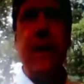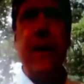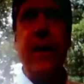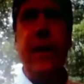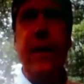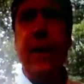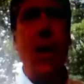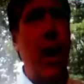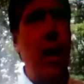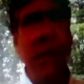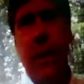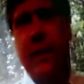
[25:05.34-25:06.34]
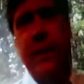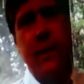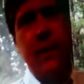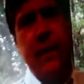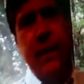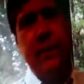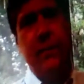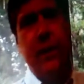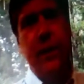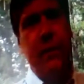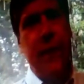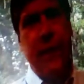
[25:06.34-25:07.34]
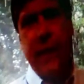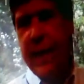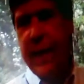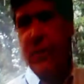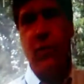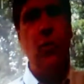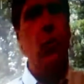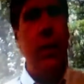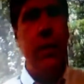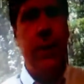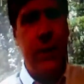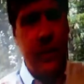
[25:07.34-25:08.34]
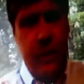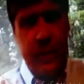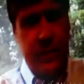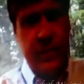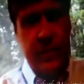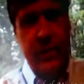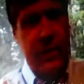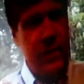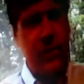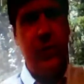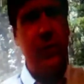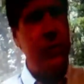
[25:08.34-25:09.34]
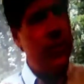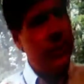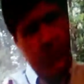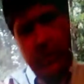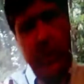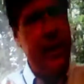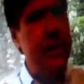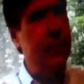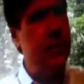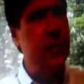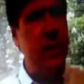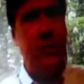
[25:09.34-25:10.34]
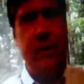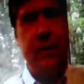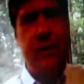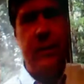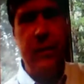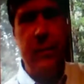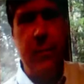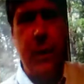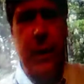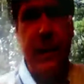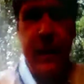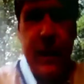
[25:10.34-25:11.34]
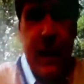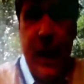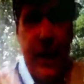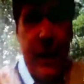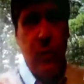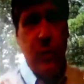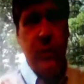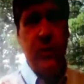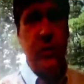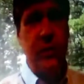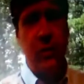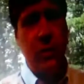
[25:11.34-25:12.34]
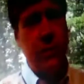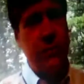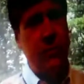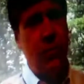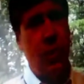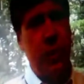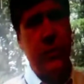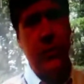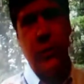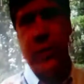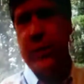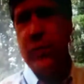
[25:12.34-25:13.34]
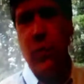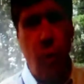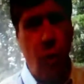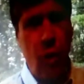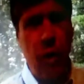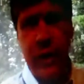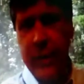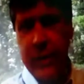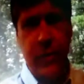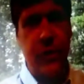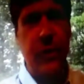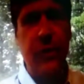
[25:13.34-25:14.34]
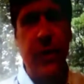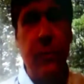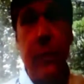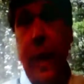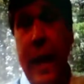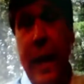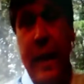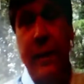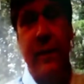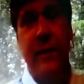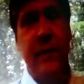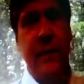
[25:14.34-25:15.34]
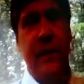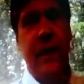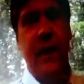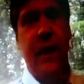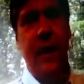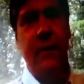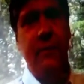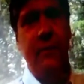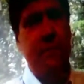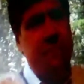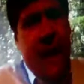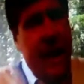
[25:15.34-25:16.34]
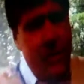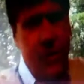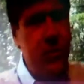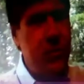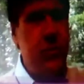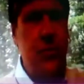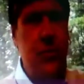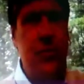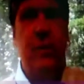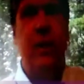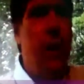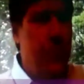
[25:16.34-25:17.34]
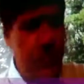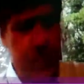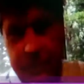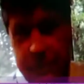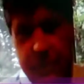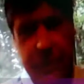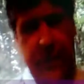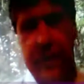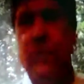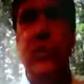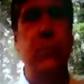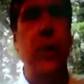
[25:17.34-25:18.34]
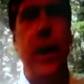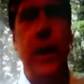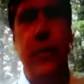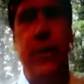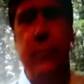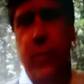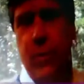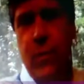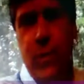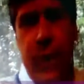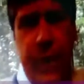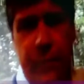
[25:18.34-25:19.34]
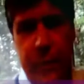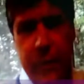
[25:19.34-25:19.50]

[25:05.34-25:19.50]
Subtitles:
you know, I'm not telling anybody they can't do what they're going to do. There's plenty of stuff out there, but Hollywood just sort of wants to ignore and turn their back on values, uplifting, inspiring program.